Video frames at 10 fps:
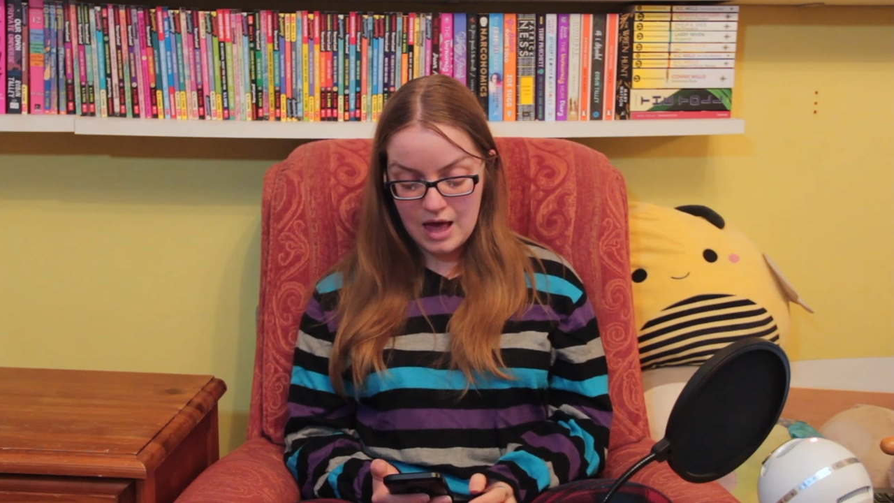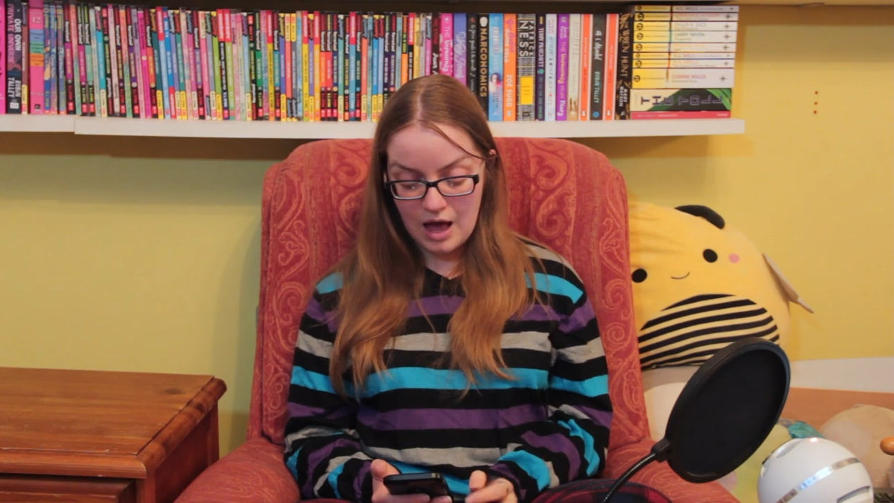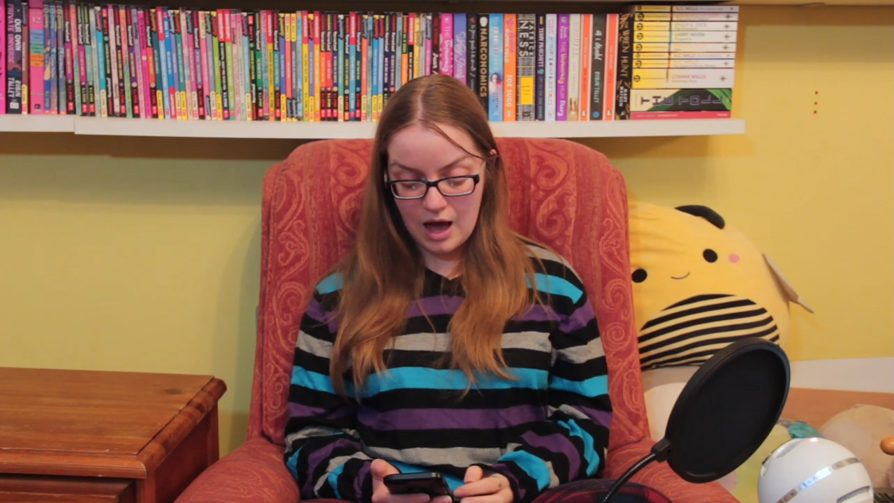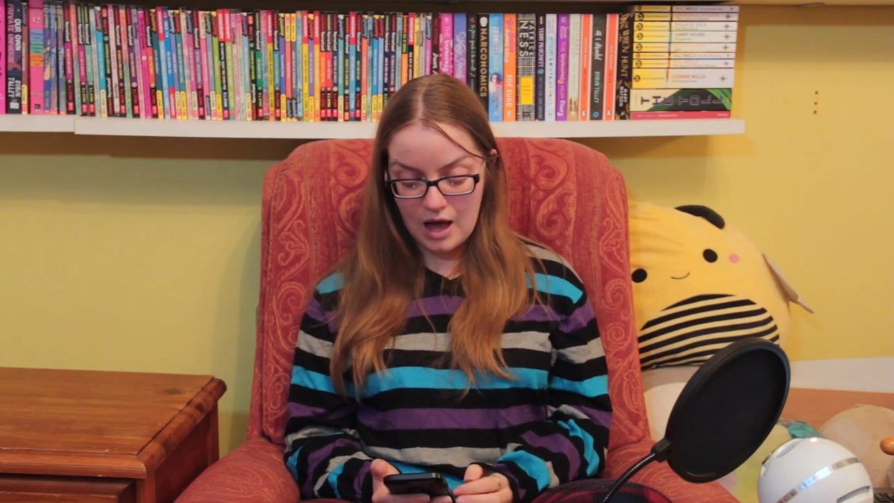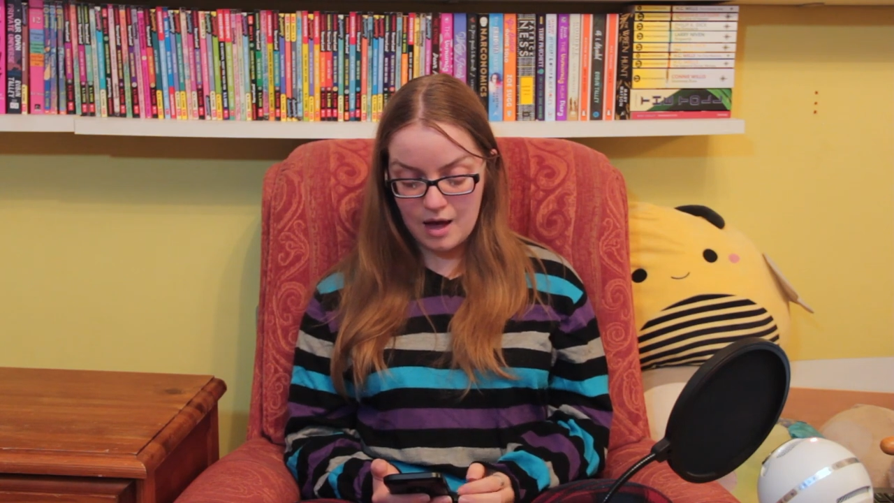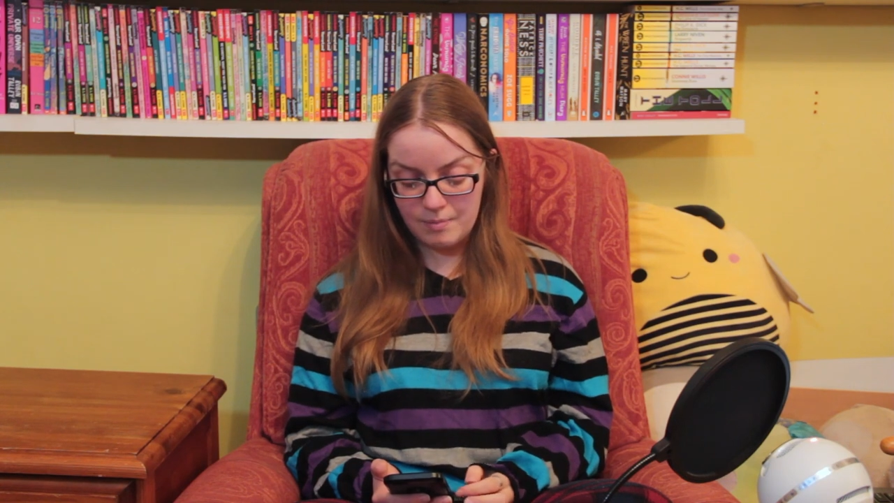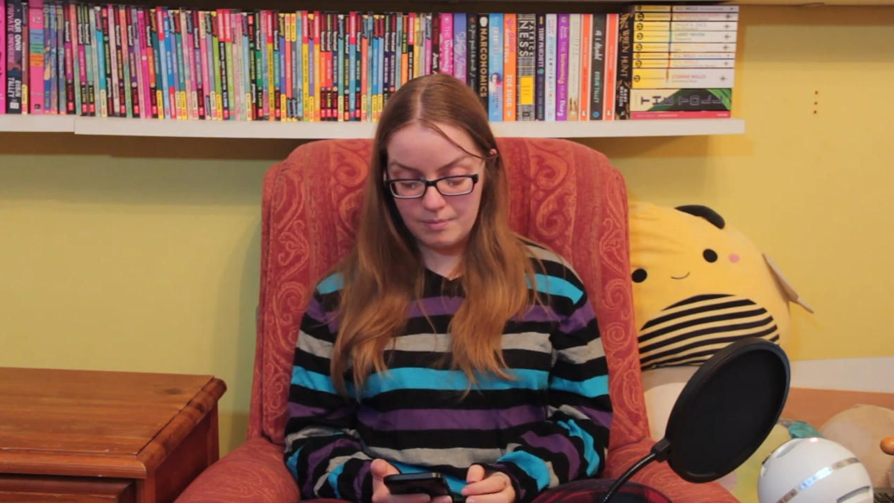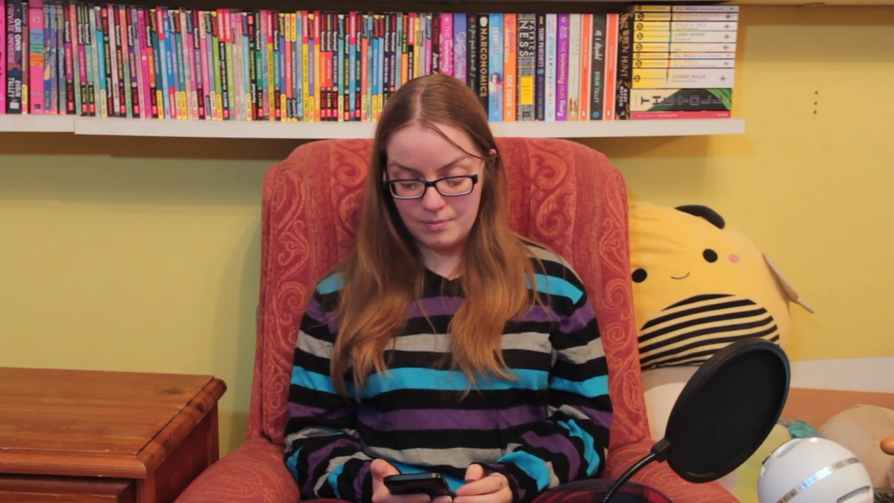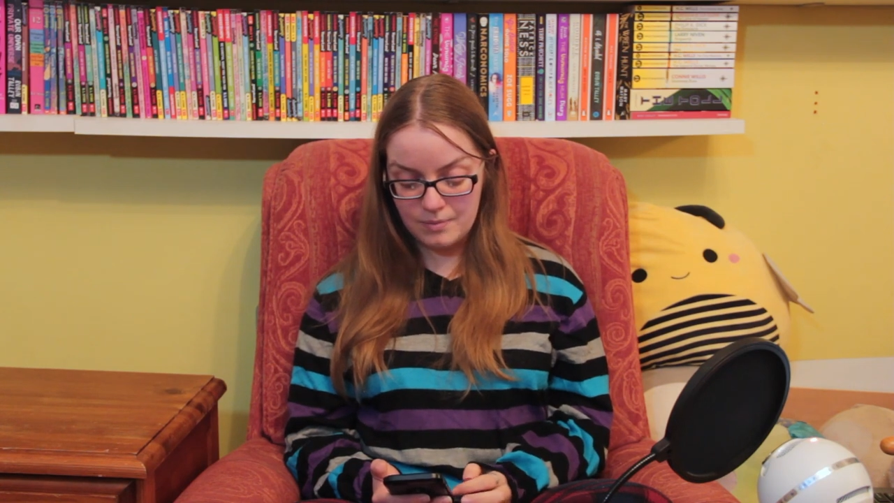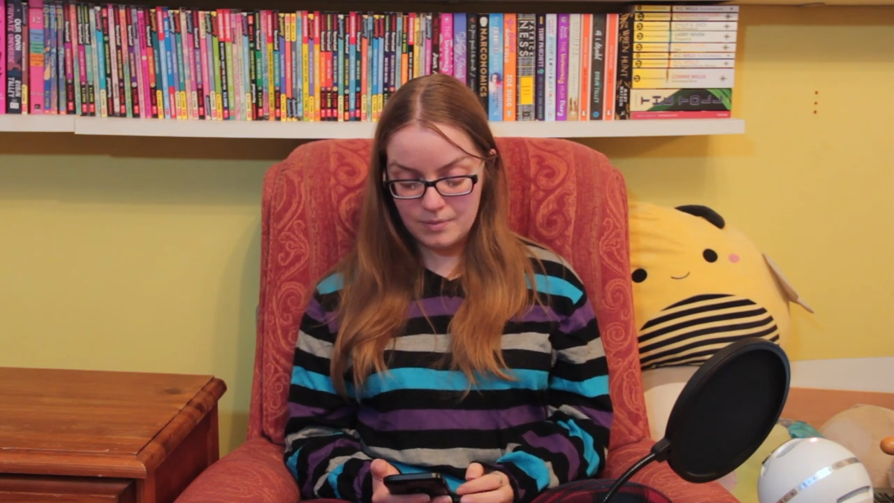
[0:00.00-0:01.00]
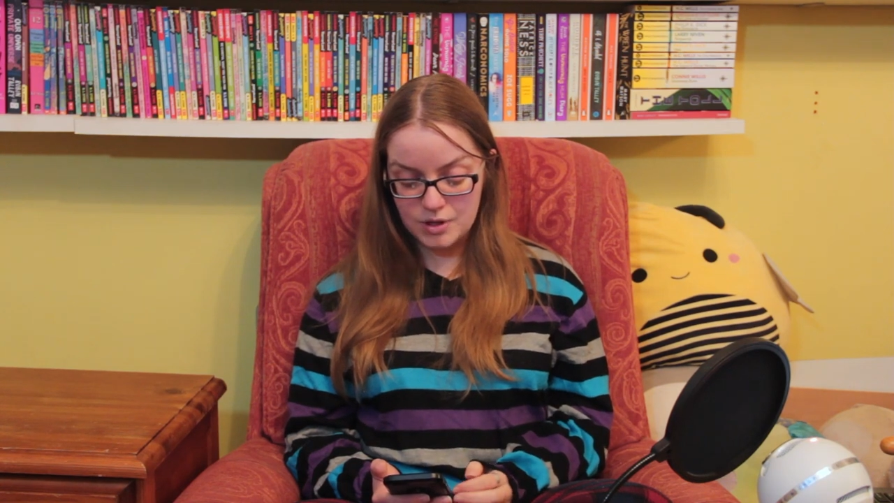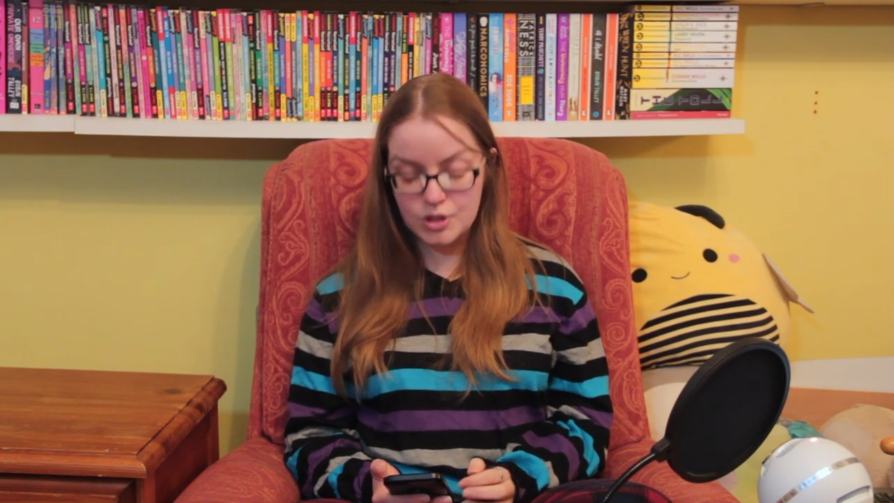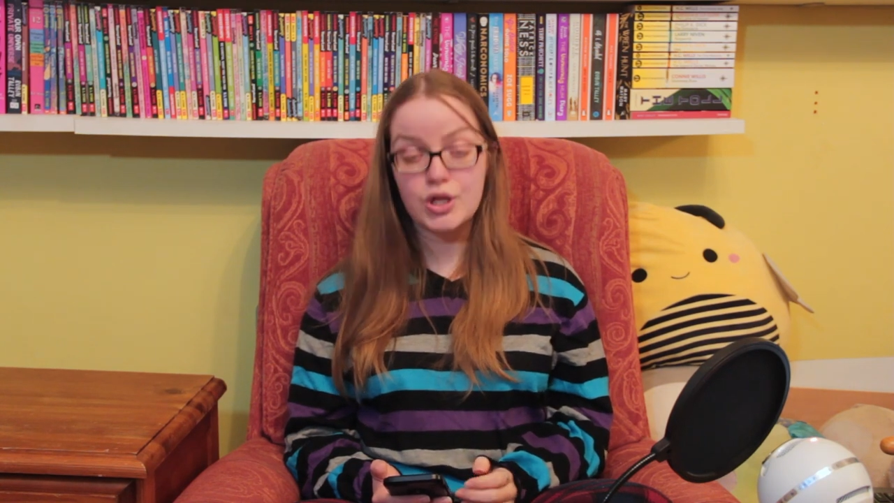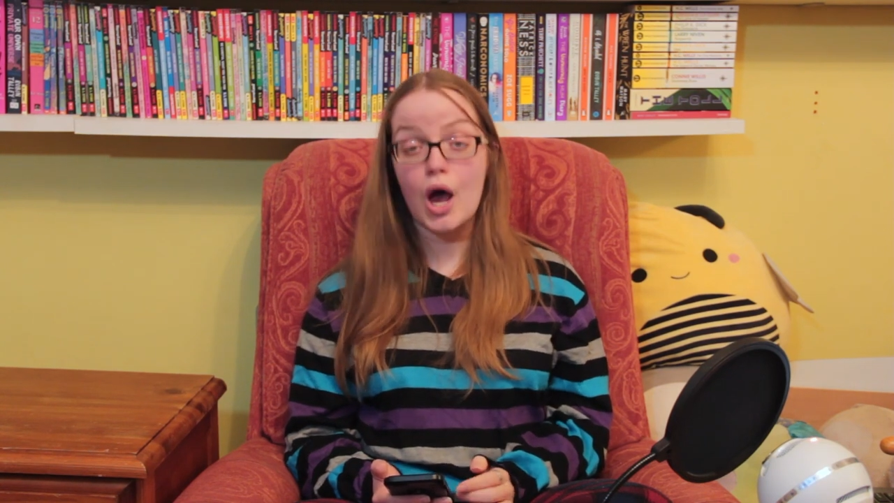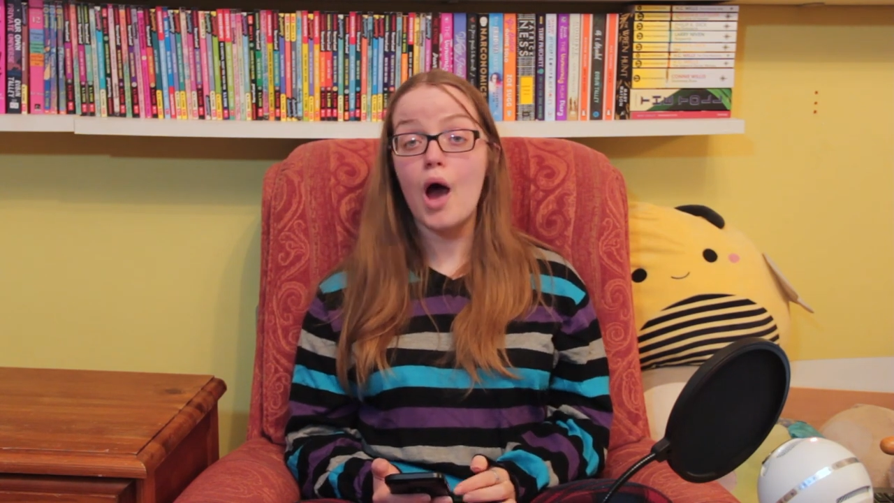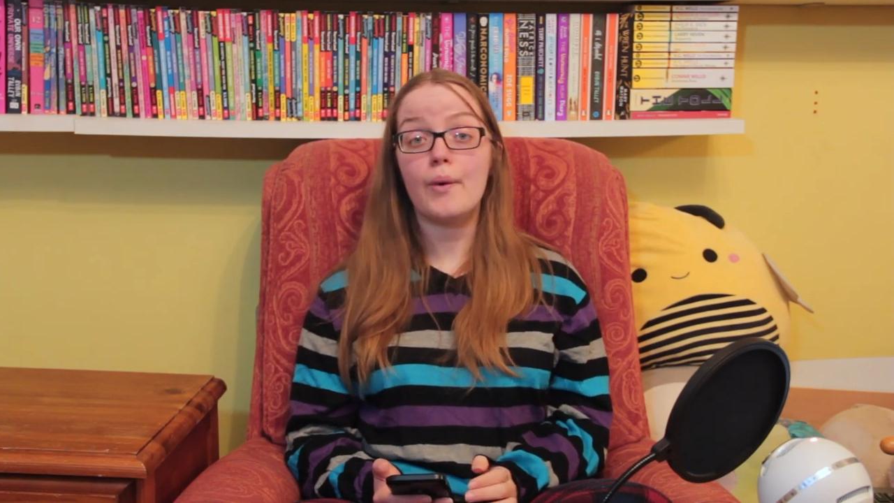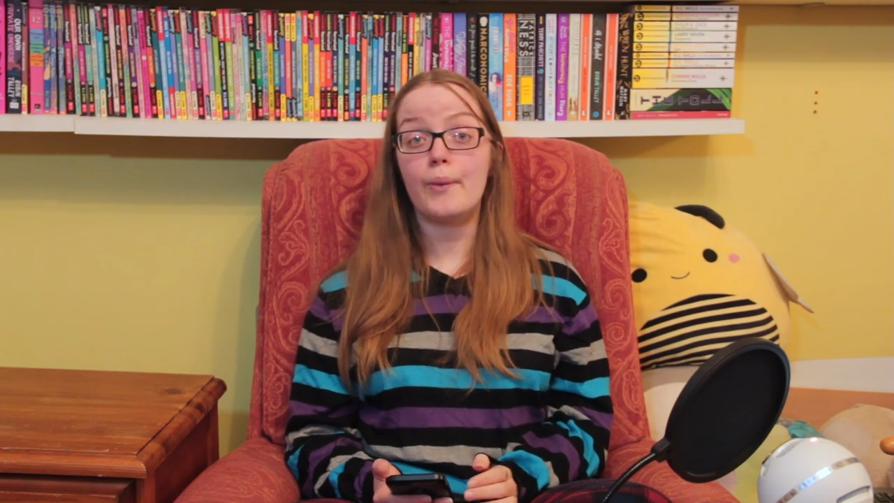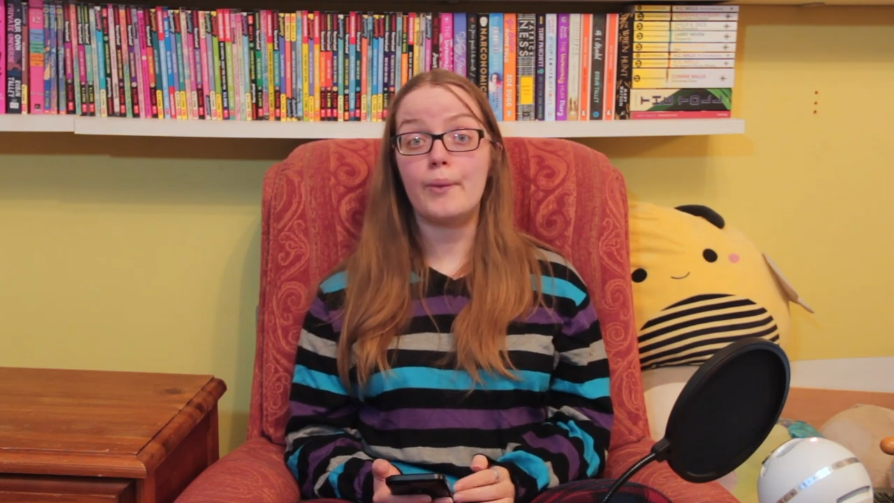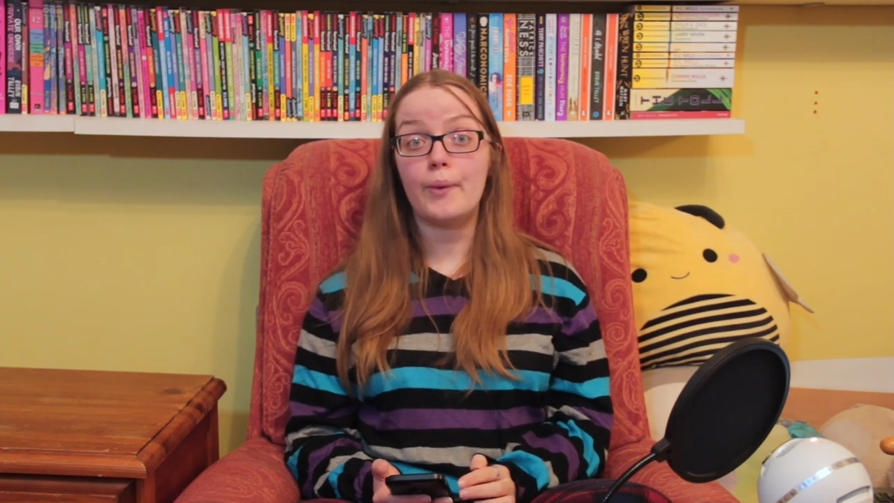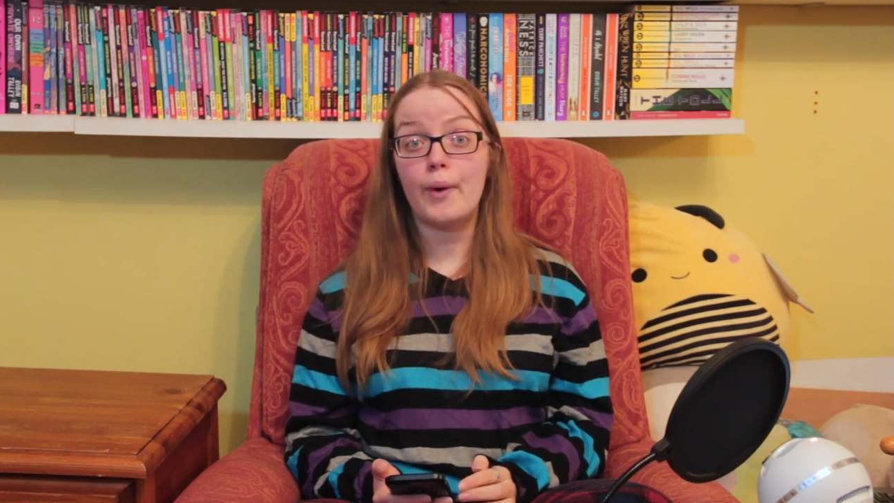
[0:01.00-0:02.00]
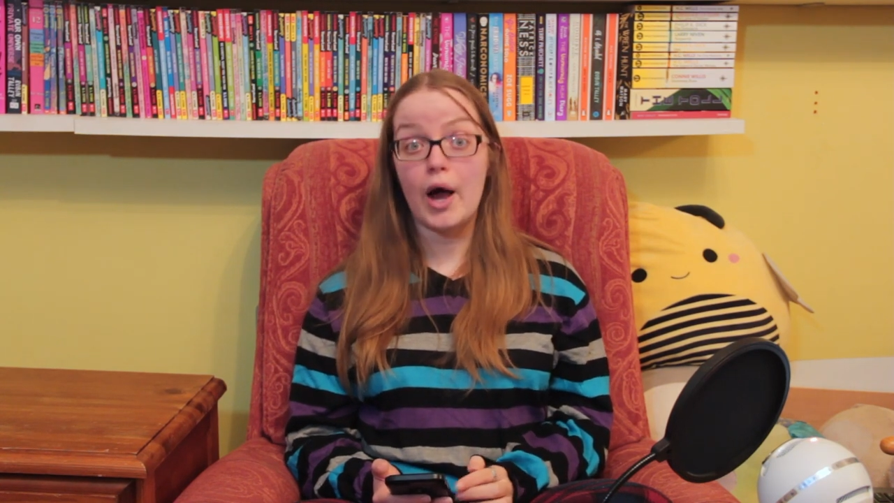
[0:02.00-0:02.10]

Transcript: Um, so